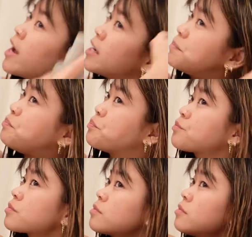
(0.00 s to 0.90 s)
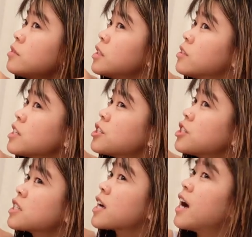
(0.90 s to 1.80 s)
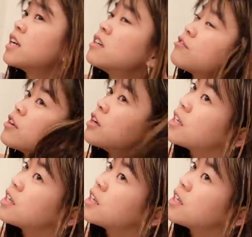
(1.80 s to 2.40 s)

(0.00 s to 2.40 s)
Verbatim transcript: and this just kind of